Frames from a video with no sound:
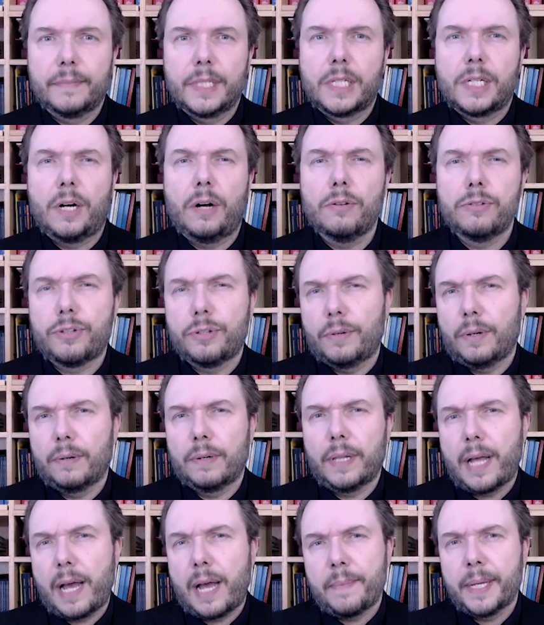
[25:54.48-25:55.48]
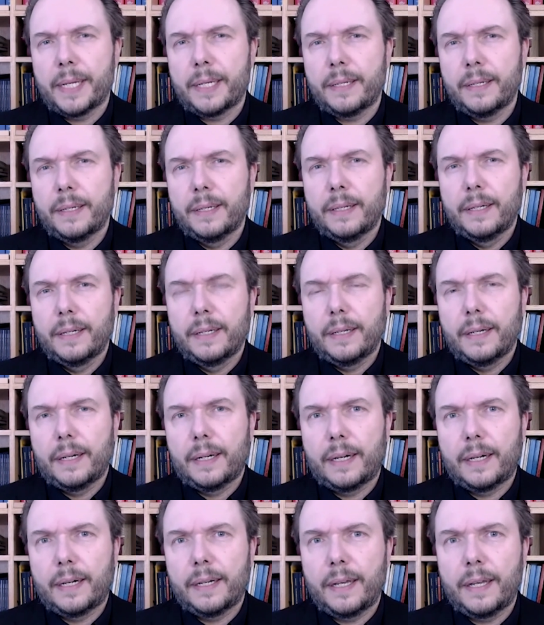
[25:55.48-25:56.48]
cultural climate uh,
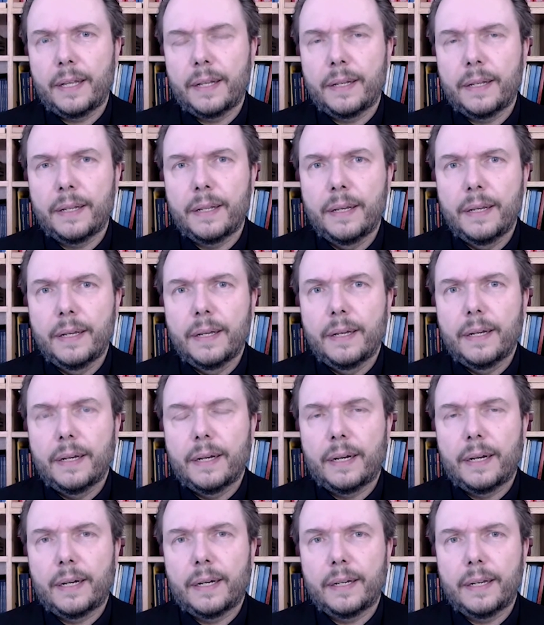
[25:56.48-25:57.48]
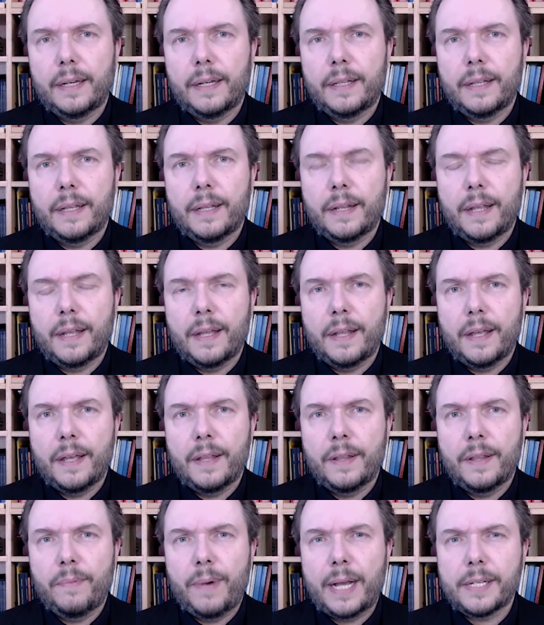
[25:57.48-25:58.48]
uh, in, in, in,
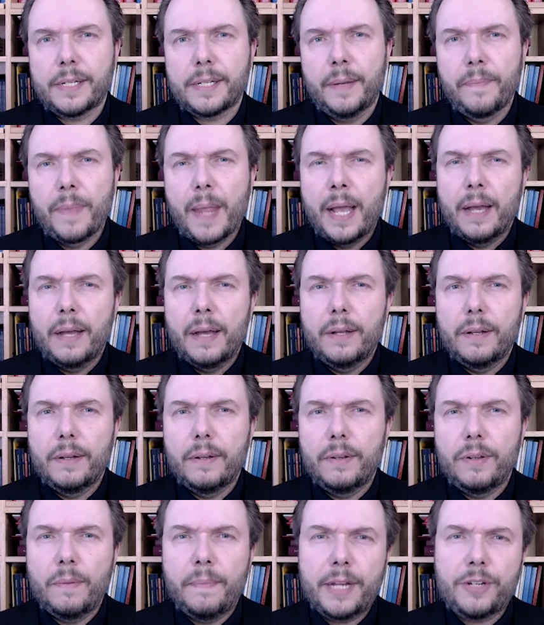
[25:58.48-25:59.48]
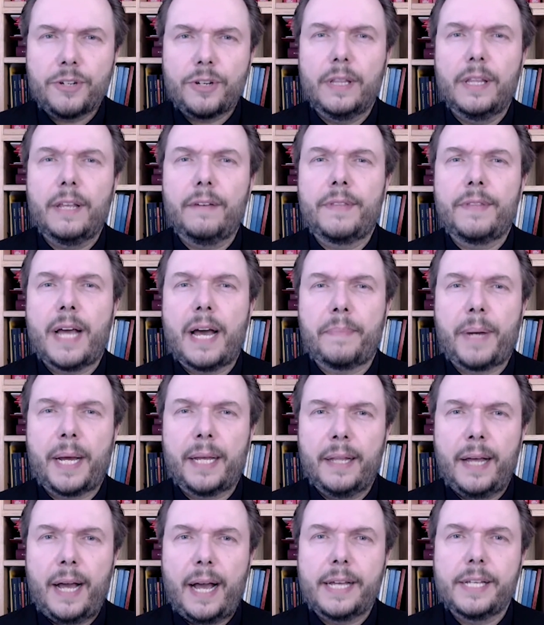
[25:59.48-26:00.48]
in the West. You mentioned live not by
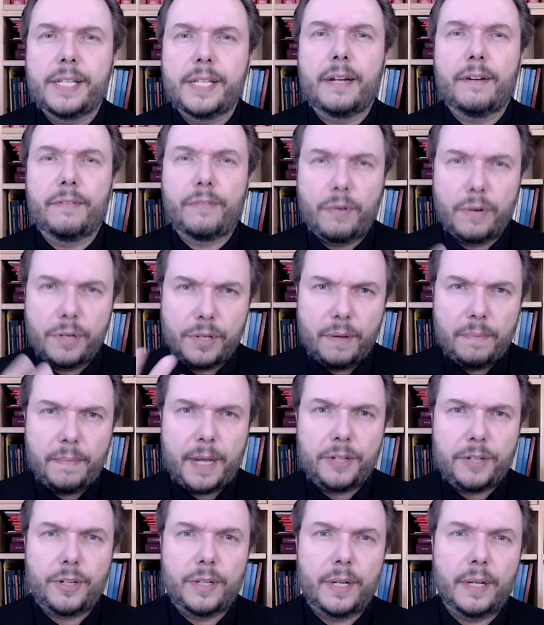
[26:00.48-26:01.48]
lies, and of course, you mentioned